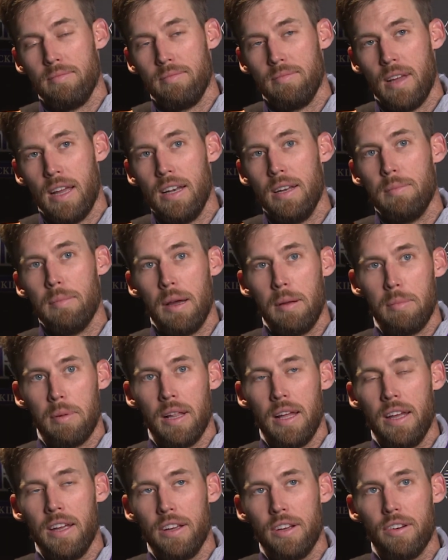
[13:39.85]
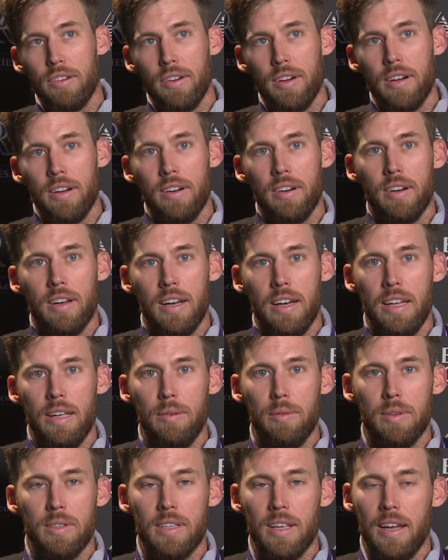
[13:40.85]
ended my playing career, and he
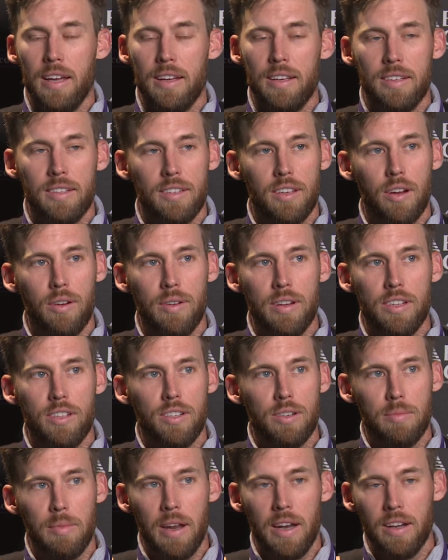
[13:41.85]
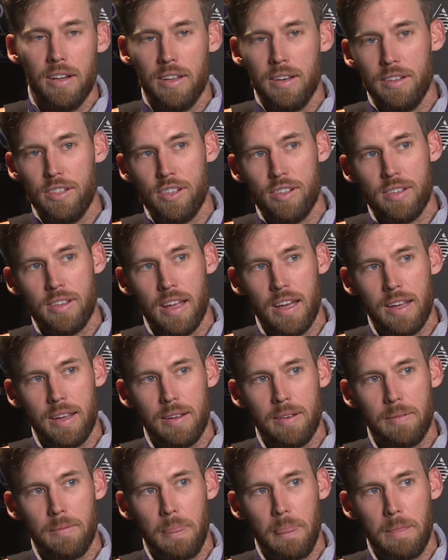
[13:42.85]
was like so instrumental in just
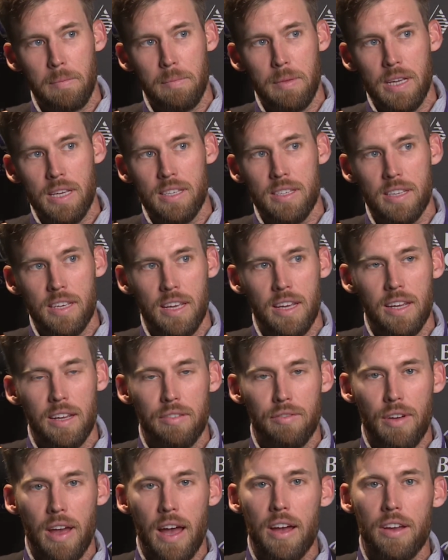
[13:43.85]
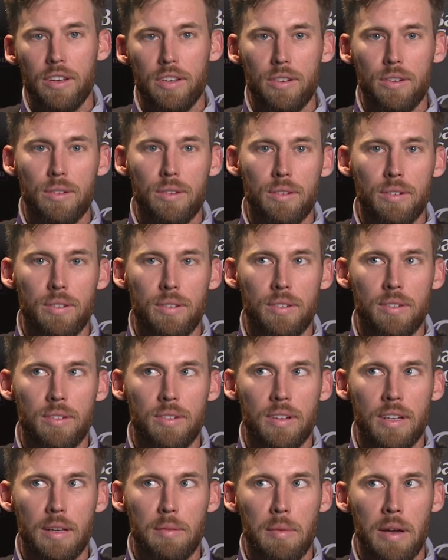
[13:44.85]
like me seeing value
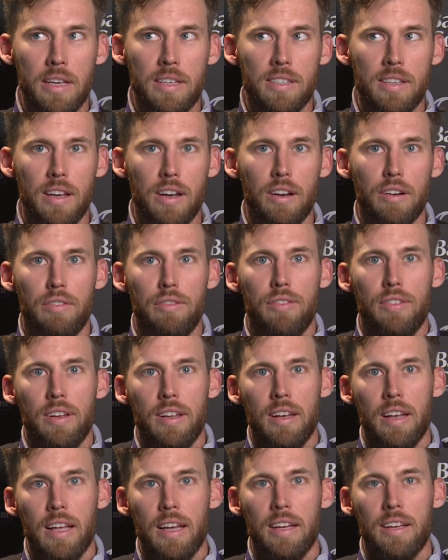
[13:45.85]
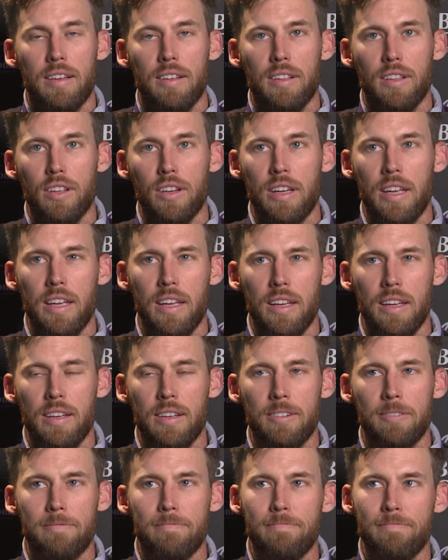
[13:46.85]
in myself and like
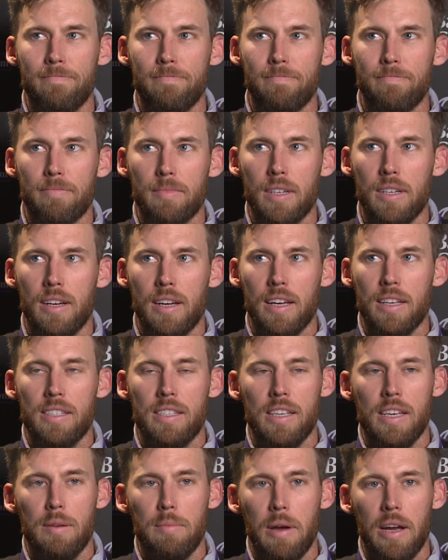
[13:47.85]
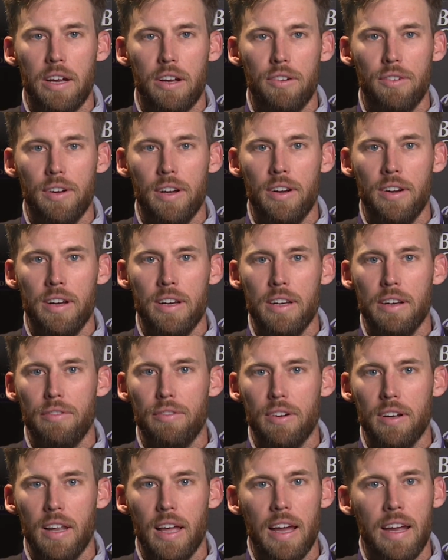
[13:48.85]
looking, I guess, seeing my career in a
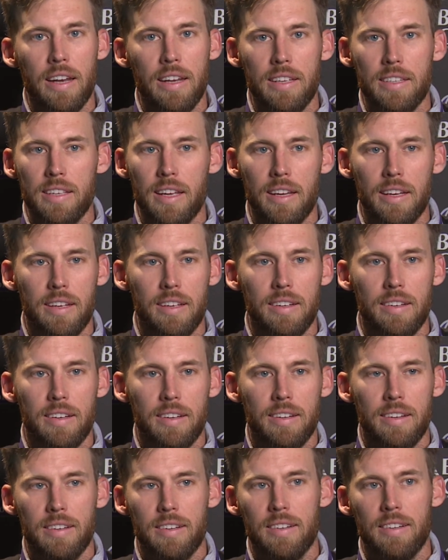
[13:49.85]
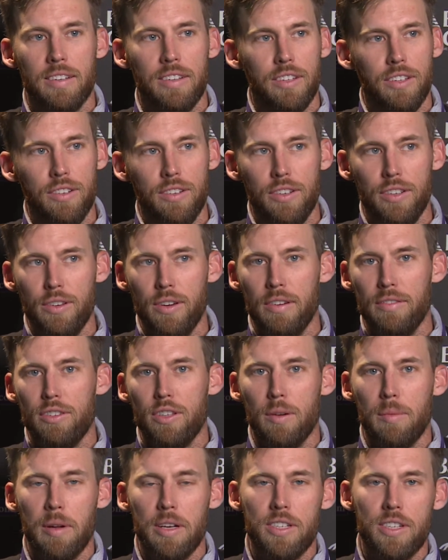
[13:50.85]
different light. He's like, you have
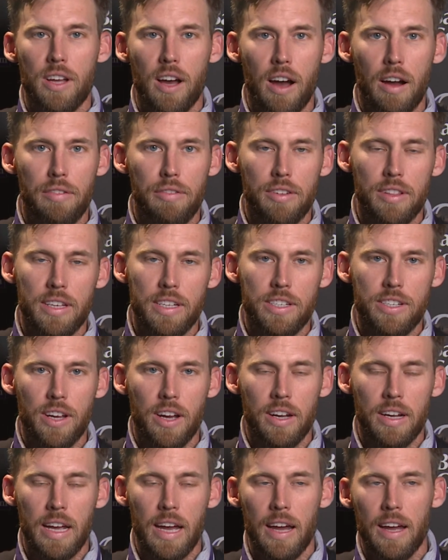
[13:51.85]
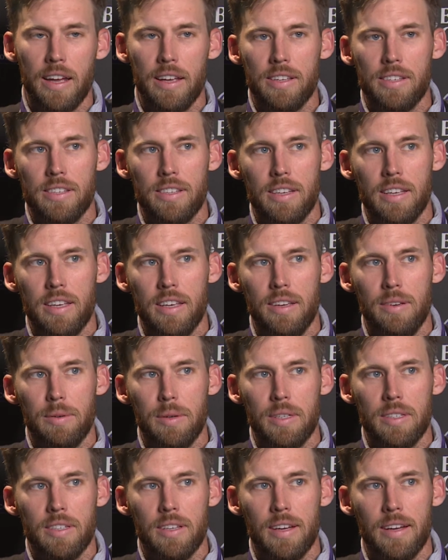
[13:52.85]
so much to offer these young guys. He
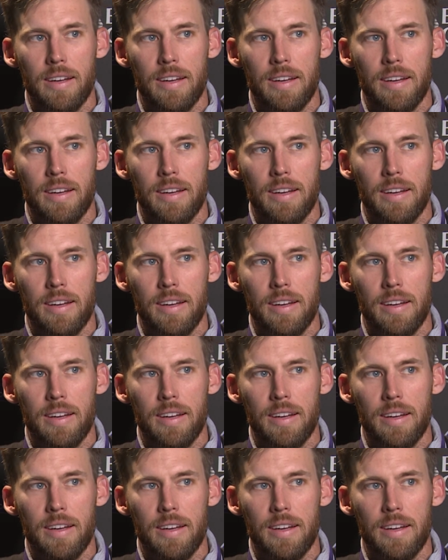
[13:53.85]
was